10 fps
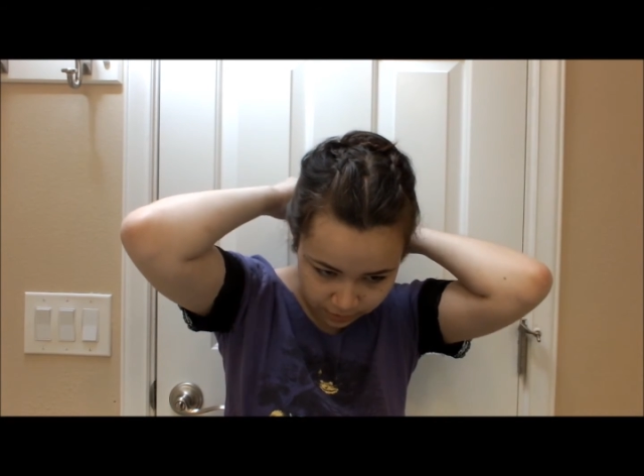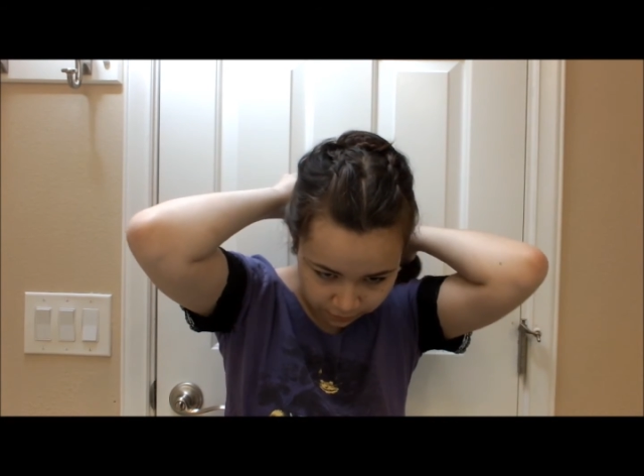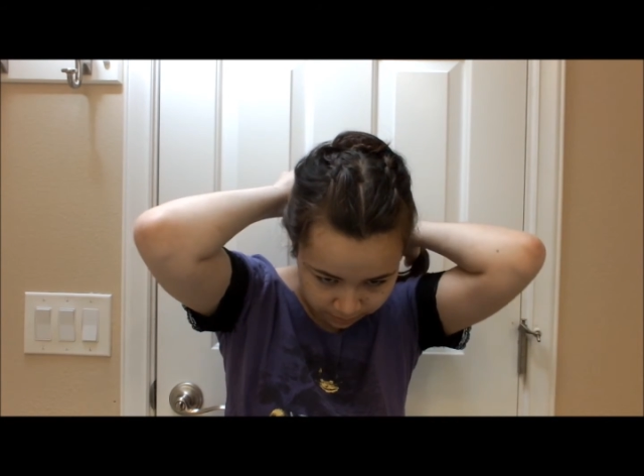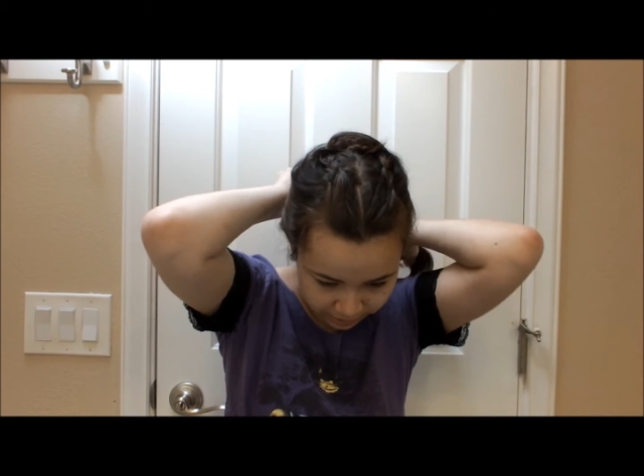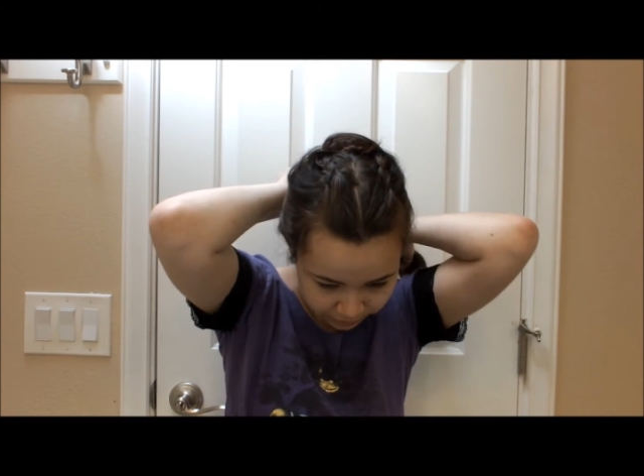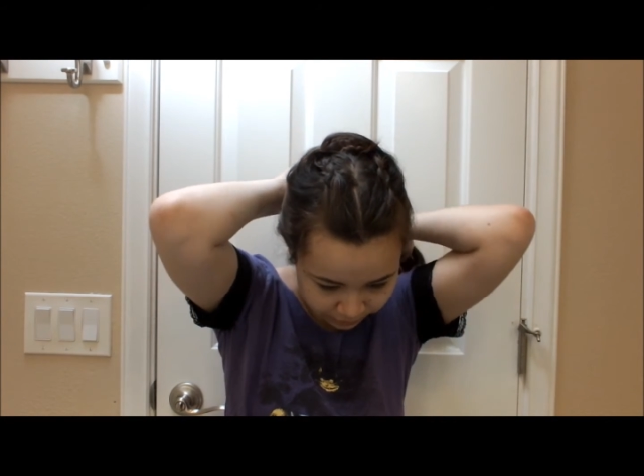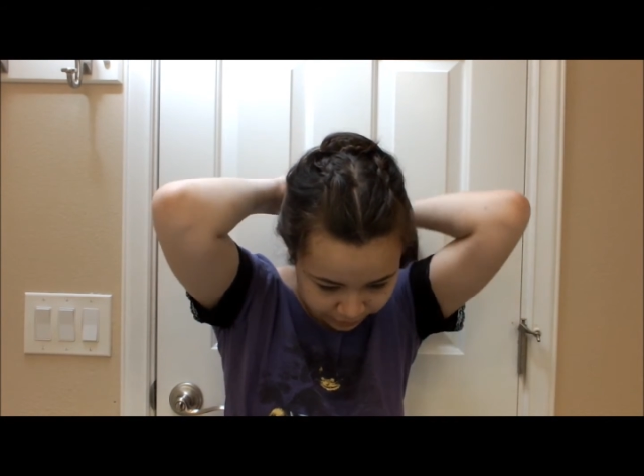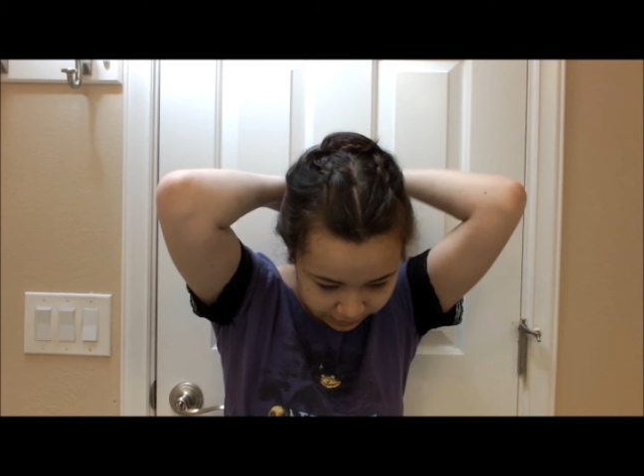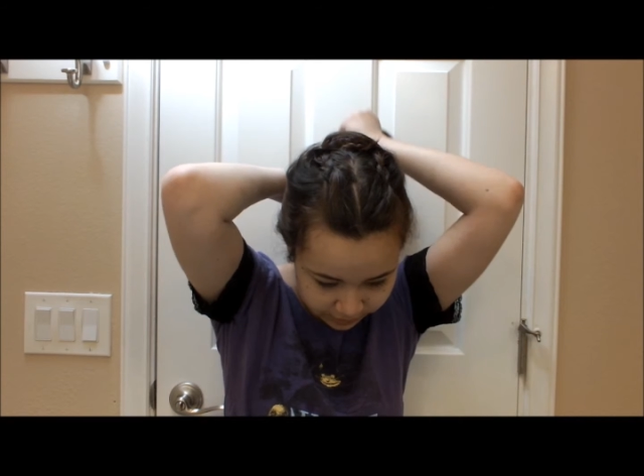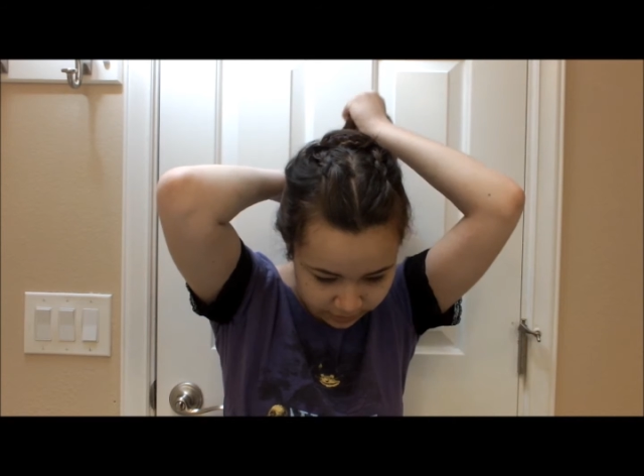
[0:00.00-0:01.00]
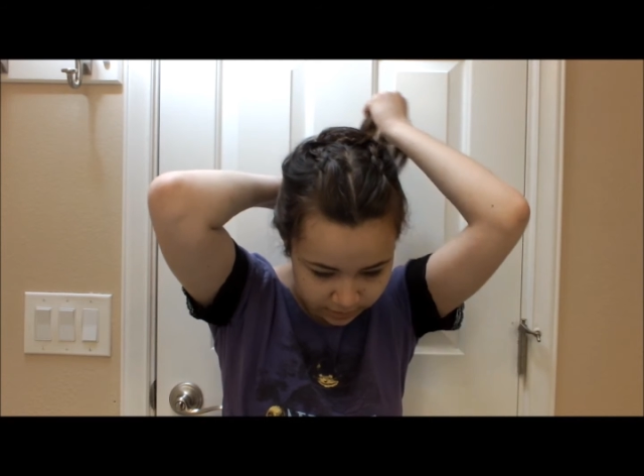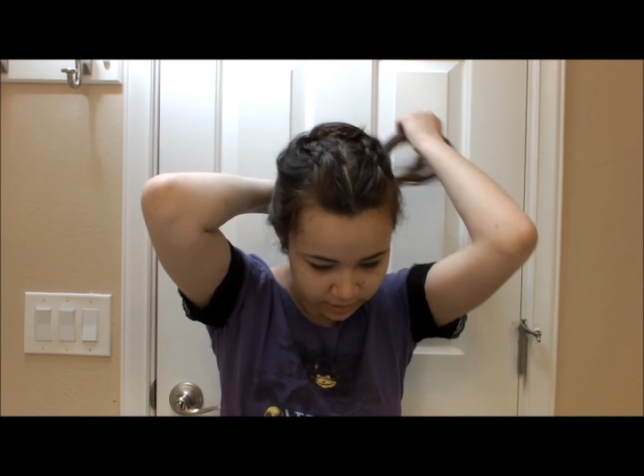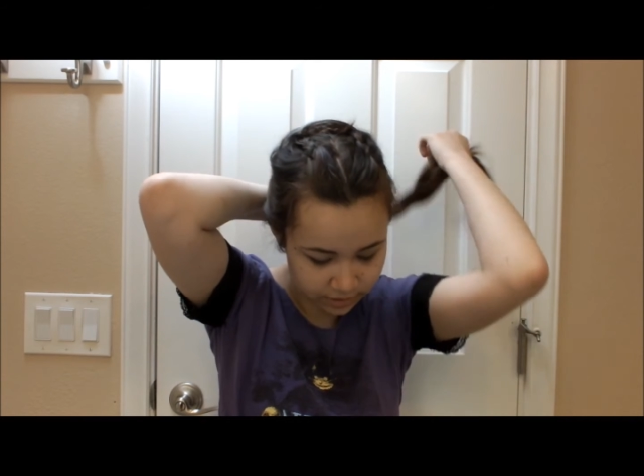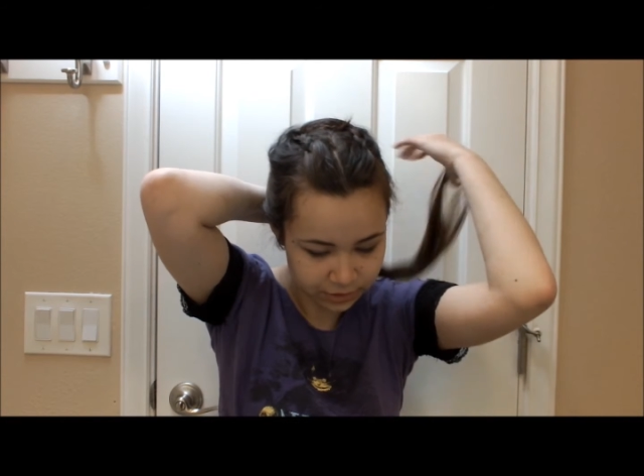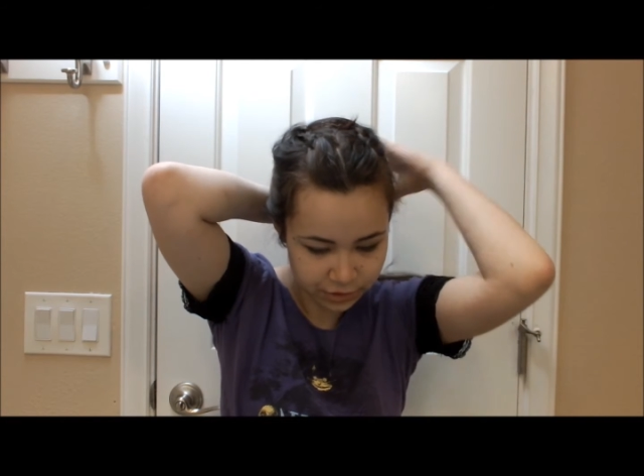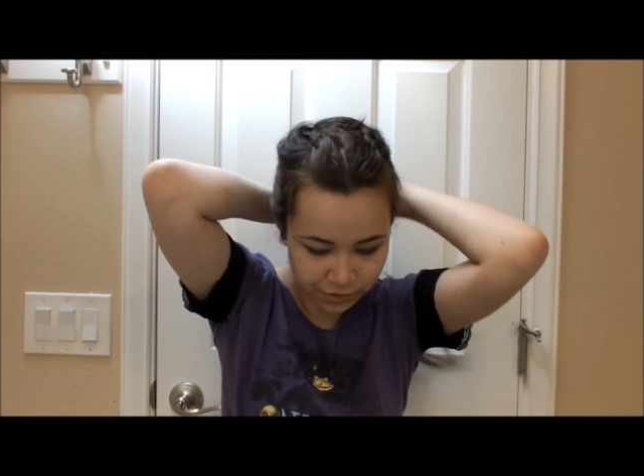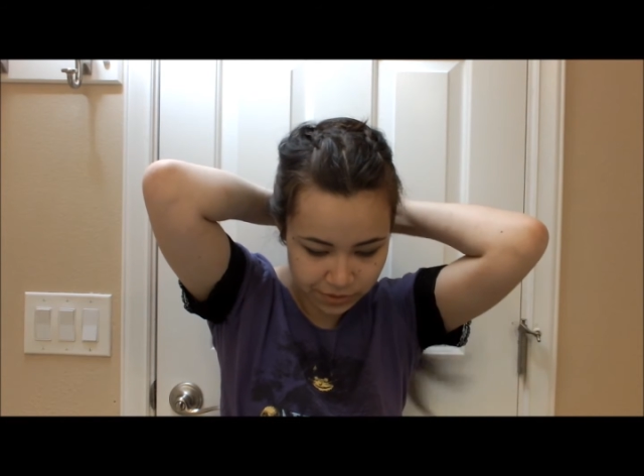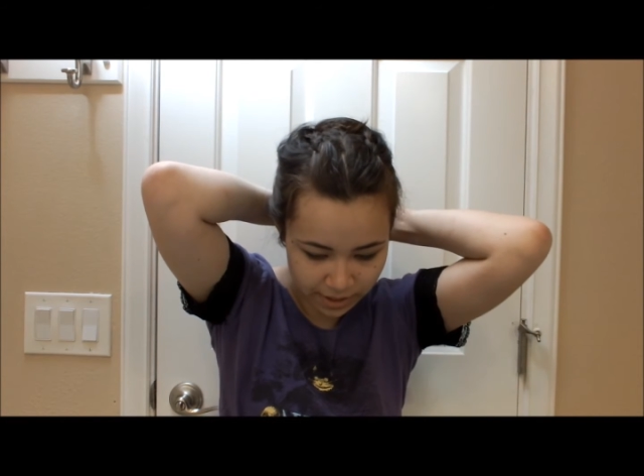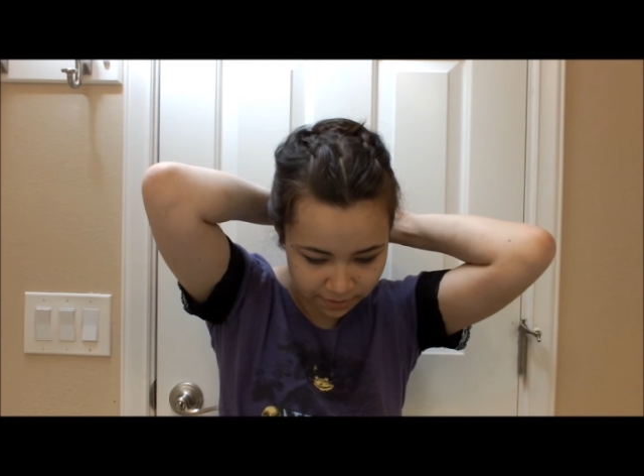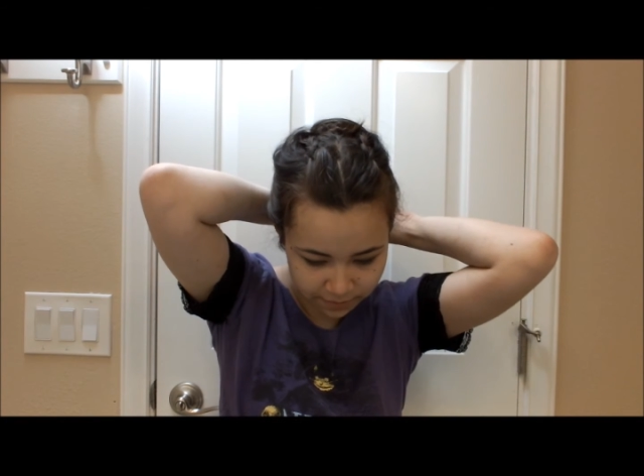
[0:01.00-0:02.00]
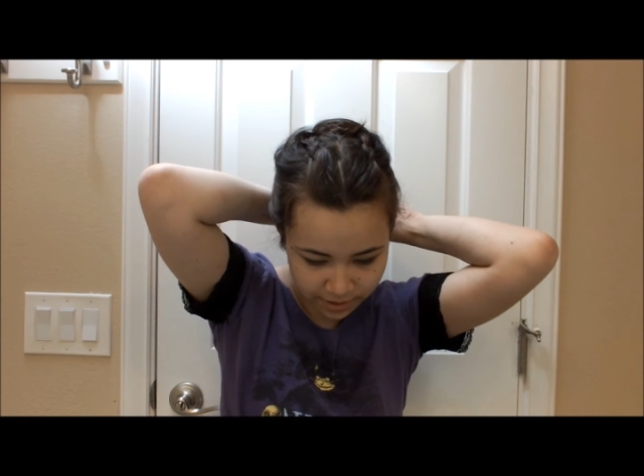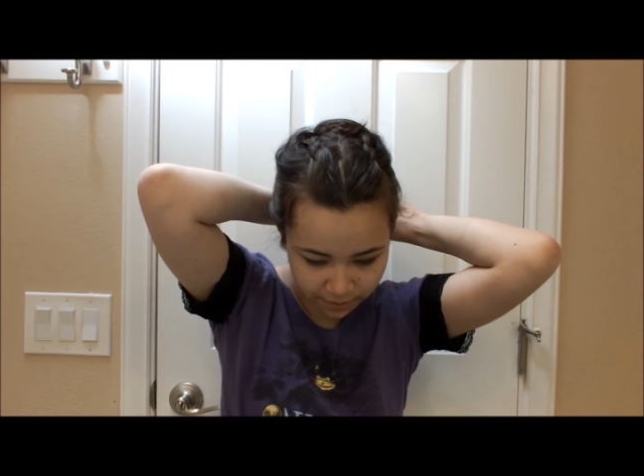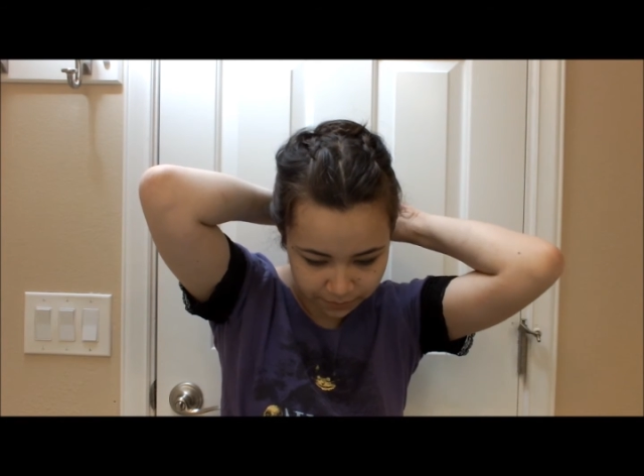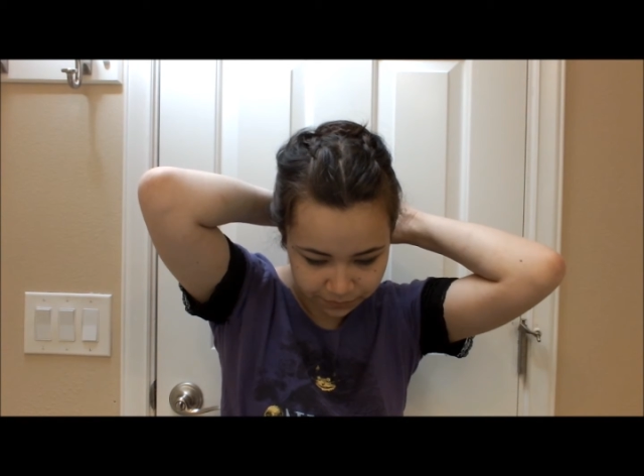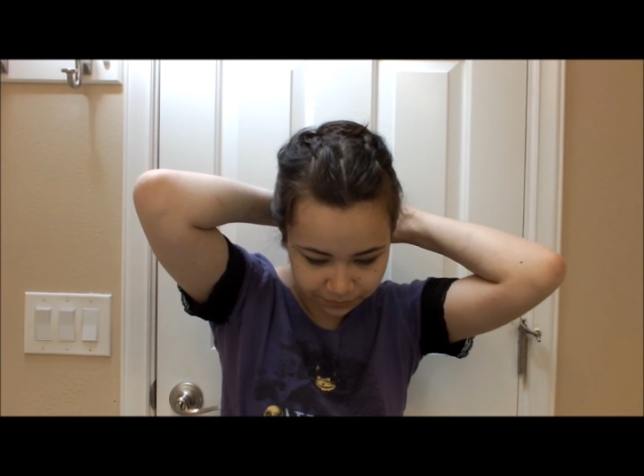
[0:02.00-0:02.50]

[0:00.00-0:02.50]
over my shoulders. And I'll show you that now.